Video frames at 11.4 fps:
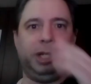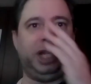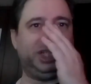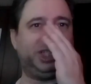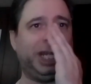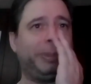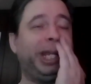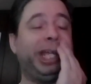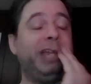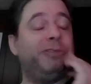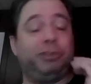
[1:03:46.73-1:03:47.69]
And that
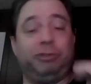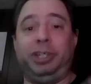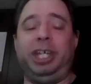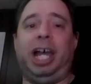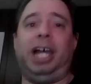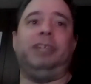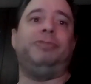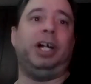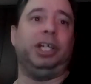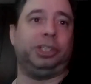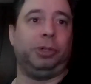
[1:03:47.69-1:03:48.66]
segment I gave you 3 out of
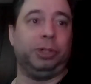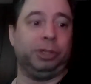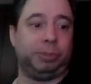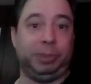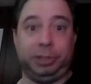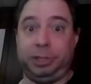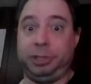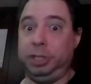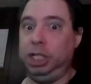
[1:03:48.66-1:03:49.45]
5 stars, but